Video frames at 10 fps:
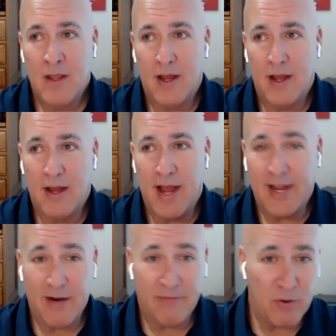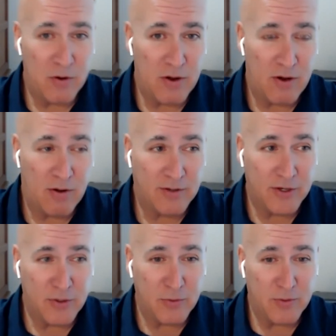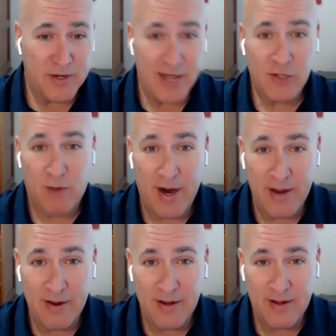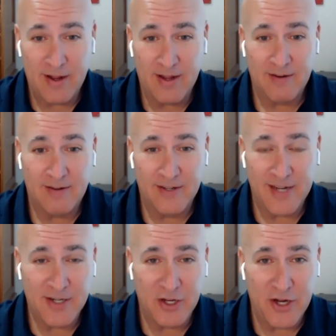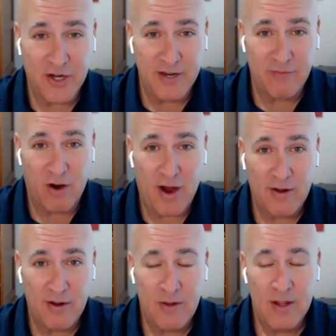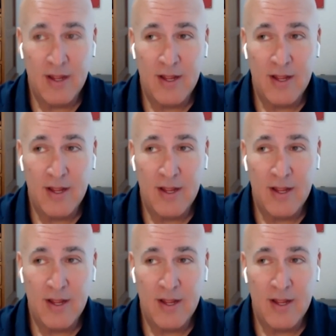Uh, I get a phone call to do desk writing, uh, desk adjusting for auto.